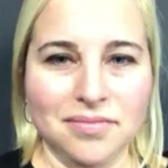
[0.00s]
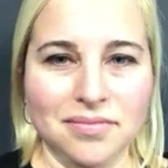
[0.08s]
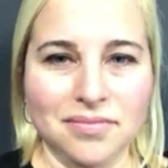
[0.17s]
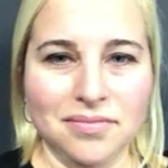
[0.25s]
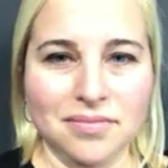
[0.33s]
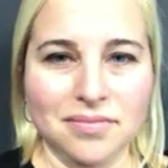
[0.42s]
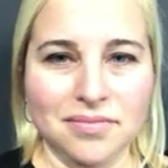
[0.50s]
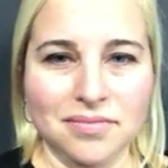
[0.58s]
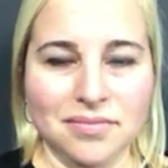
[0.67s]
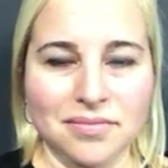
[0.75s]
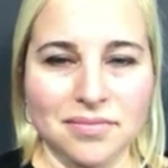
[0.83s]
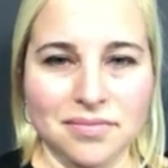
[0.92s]

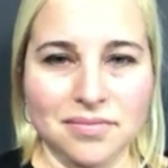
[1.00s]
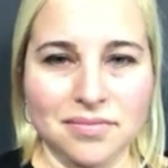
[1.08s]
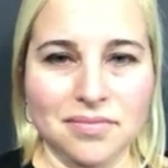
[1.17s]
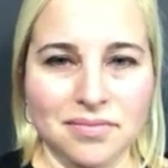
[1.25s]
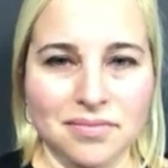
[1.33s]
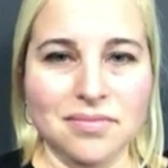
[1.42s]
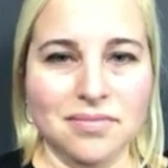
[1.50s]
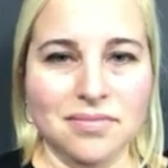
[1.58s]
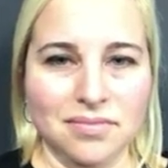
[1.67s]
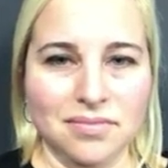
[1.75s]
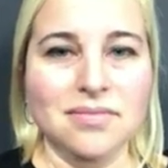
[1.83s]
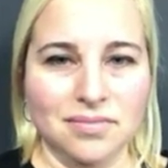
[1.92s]

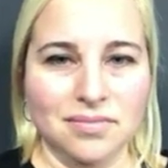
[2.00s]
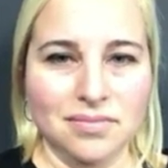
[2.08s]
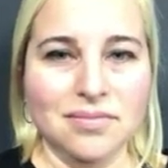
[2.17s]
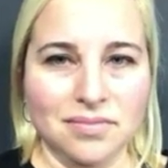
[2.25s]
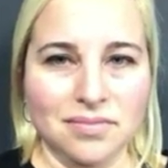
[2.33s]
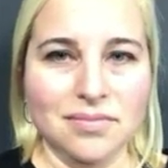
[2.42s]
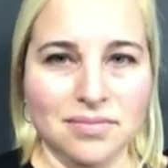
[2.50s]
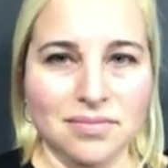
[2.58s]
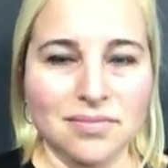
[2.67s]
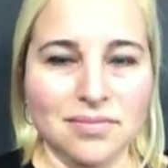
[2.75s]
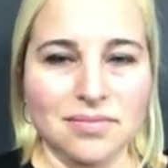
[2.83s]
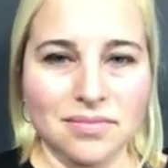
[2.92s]

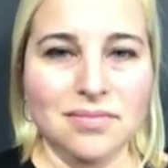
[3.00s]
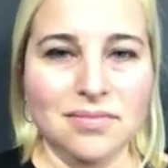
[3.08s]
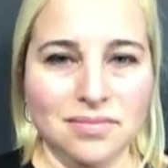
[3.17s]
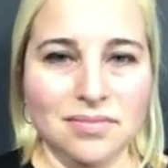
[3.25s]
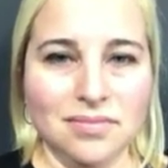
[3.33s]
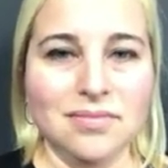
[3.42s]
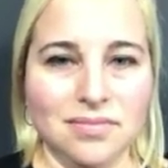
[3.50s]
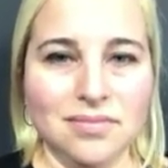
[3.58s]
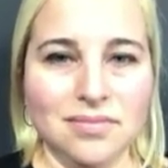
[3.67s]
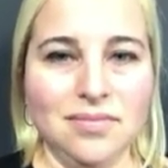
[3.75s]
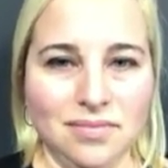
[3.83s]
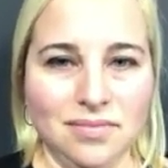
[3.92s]

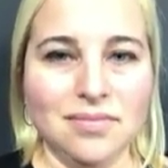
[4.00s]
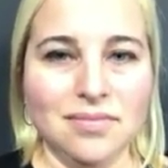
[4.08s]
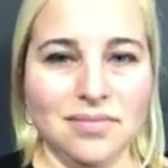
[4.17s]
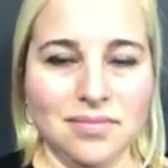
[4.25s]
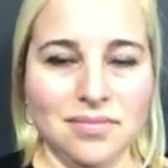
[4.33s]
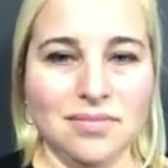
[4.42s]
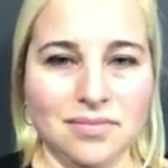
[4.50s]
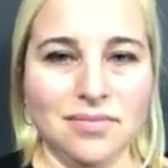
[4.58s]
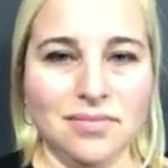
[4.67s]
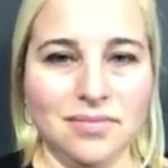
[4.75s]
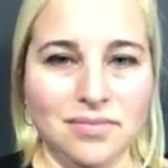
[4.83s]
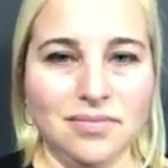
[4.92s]

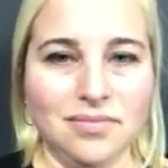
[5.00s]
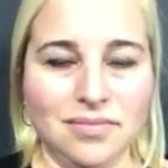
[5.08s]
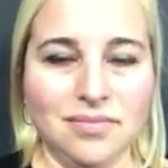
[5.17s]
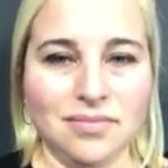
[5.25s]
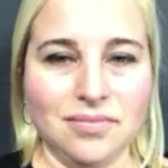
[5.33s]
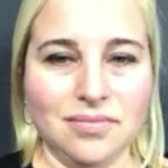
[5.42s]
This person isn't speaking.